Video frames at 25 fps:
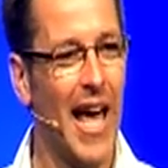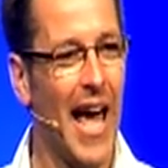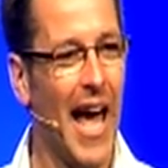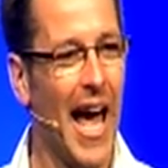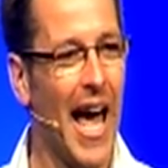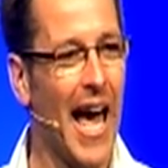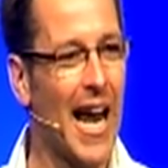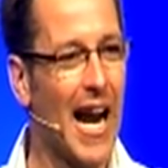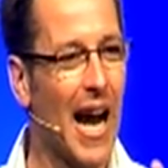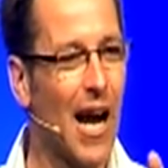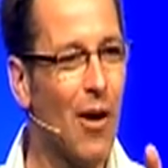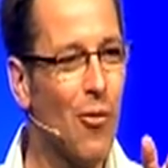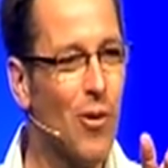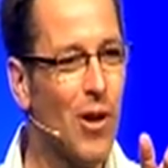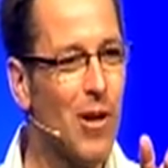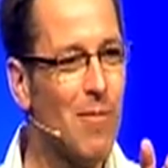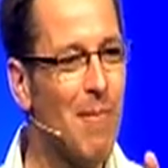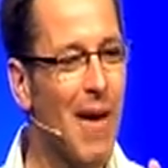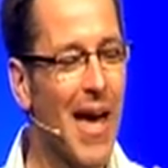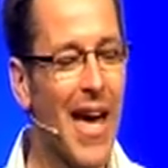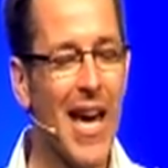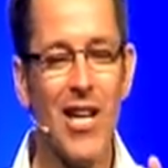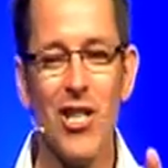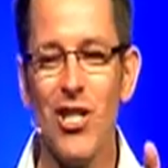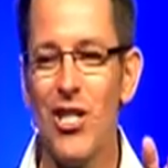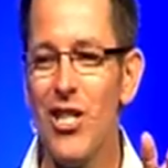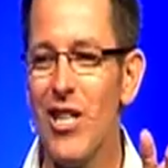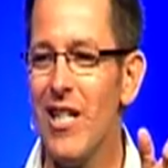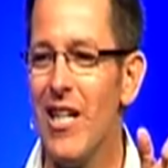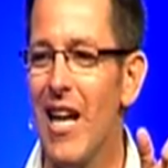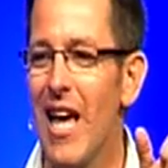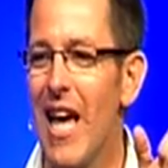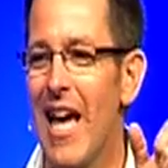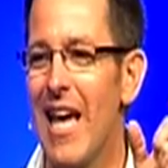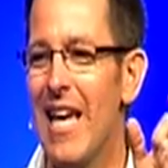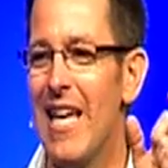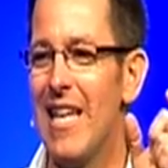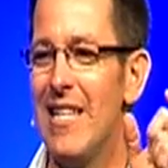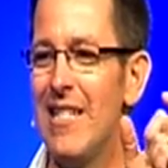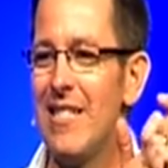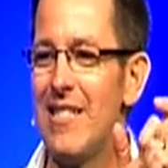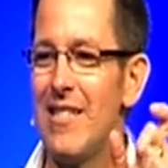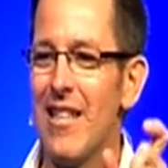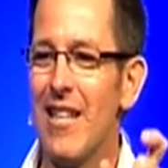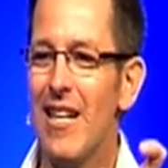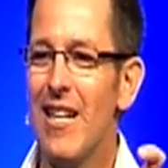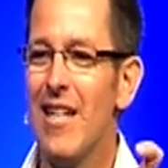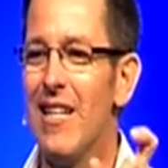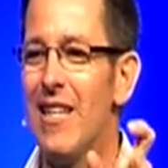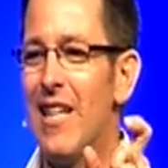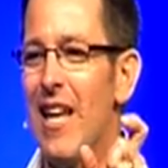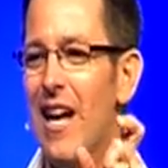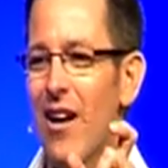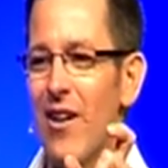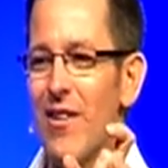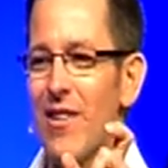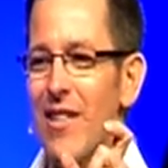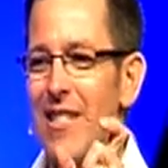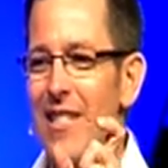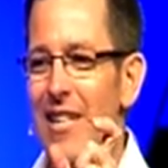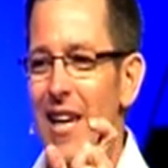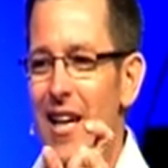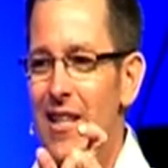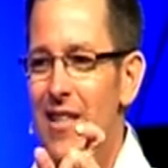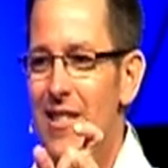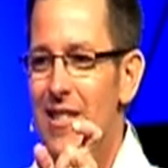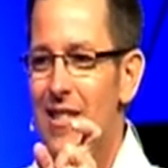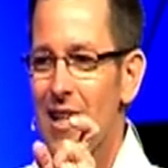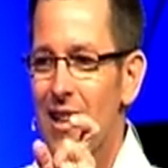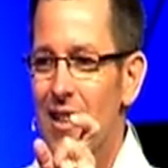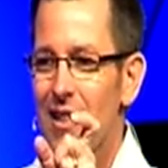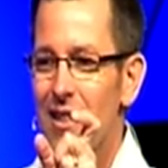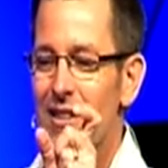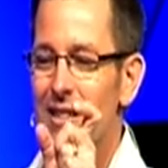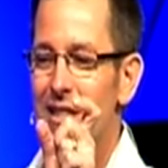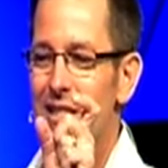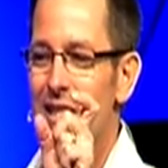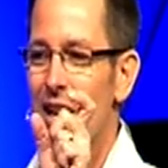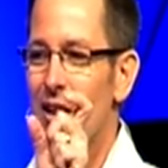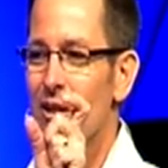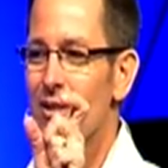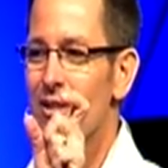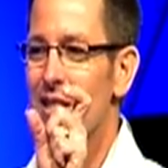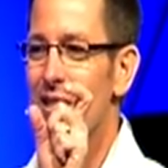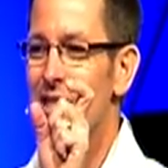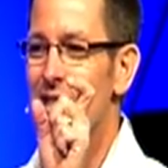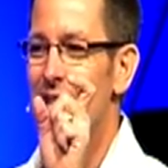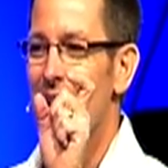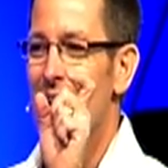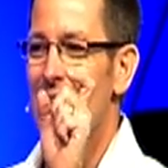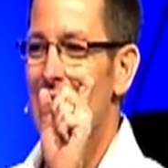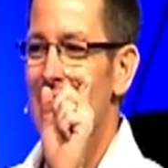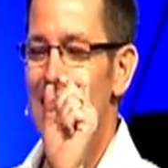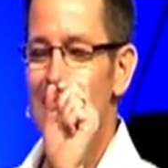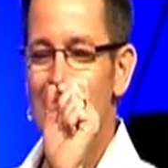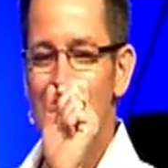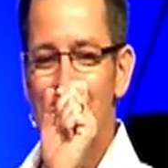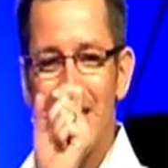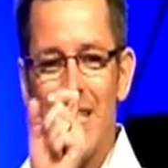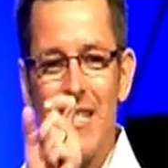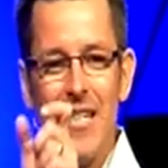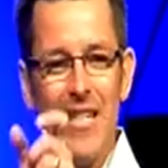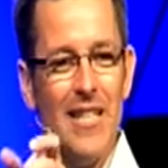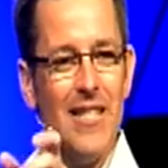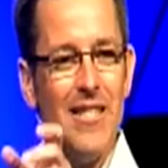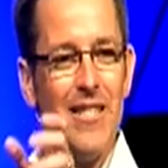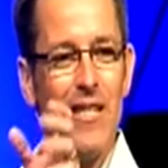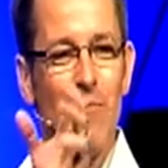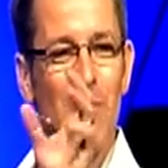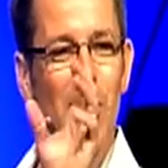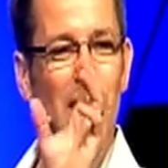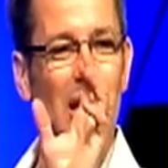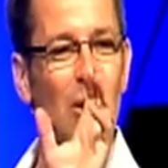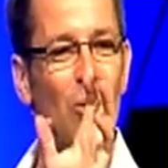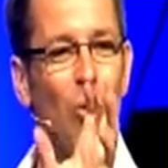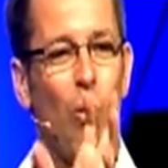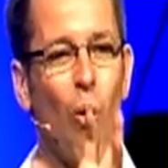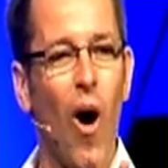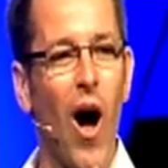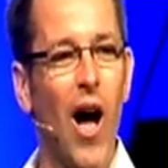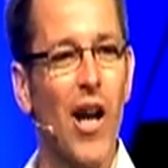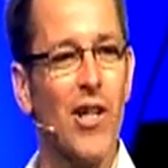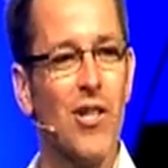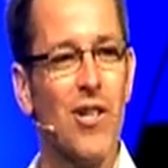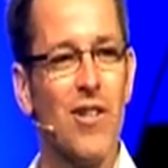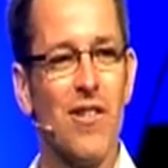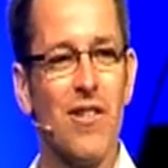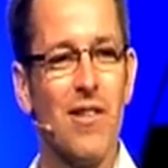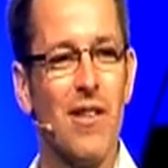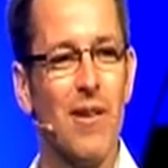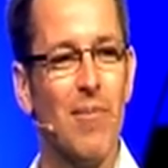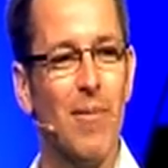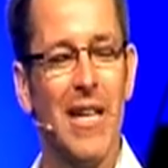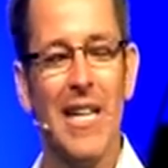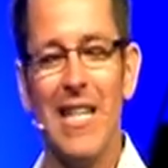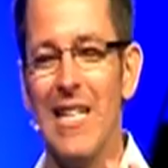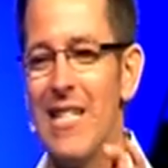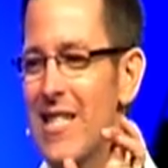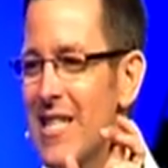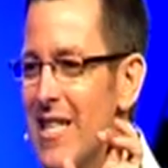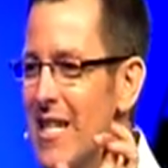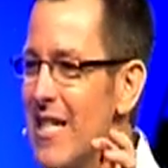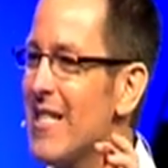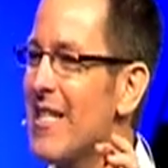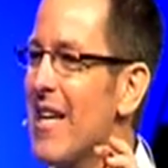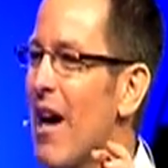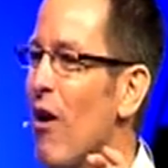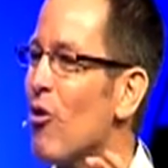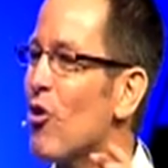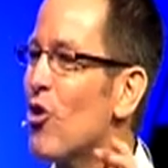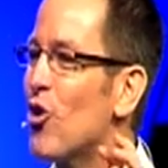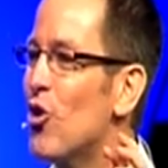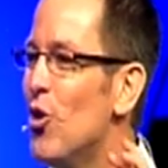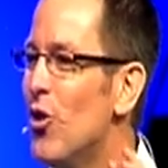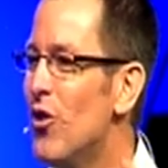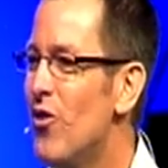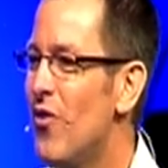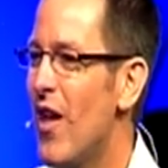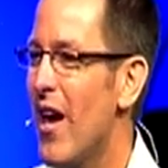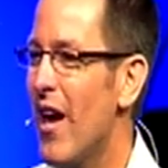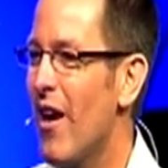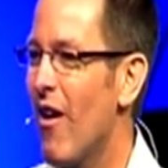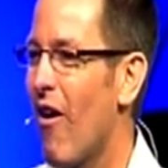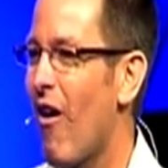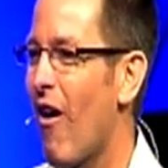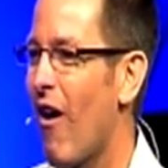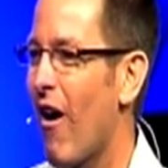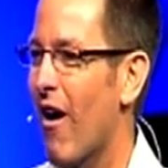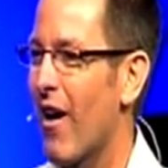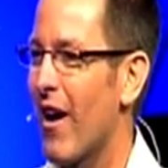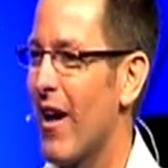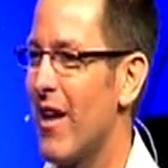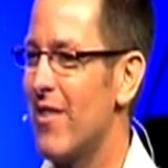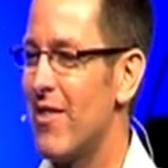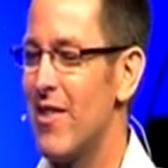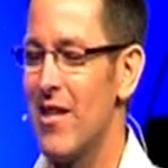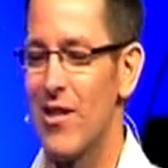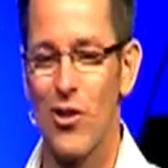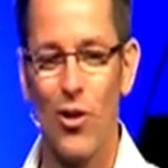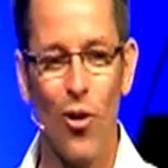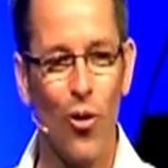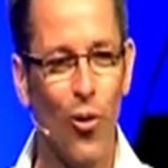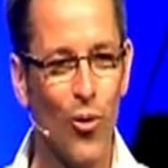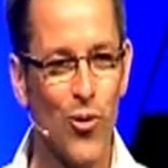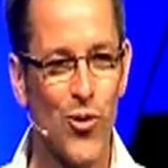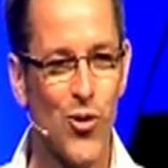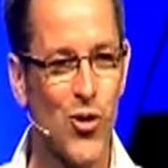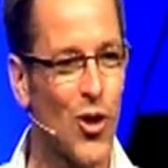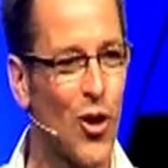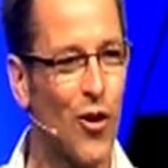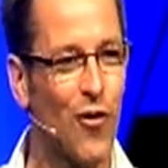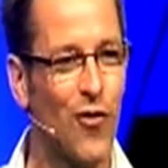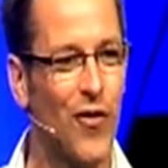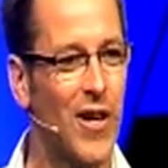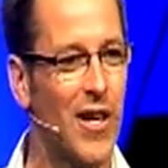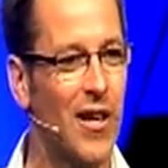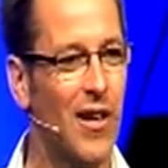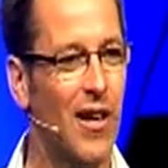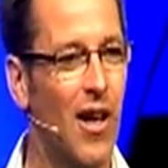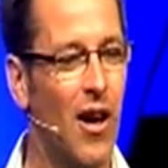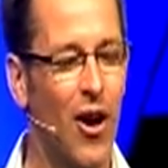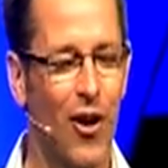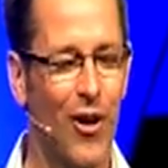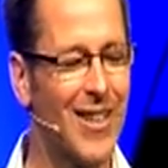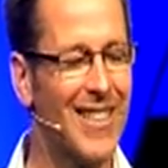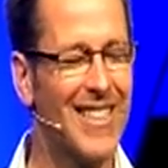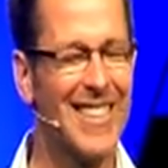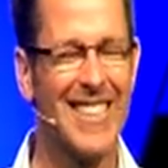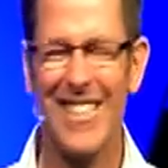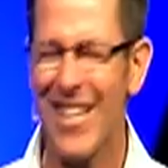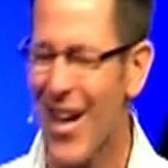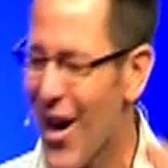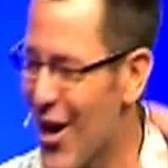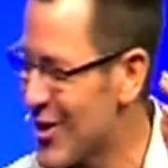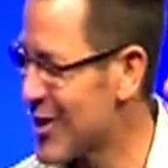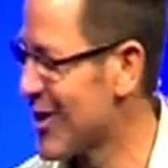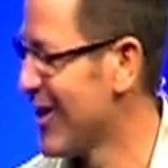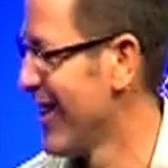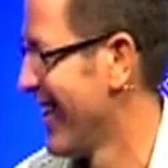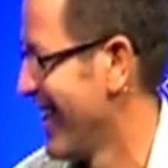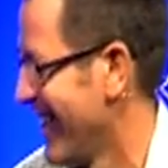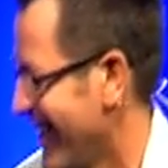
And I would imagine he's sitting there, and the text tells us he sees them and he watches them. And he sees how good they are at this whole surfing. Just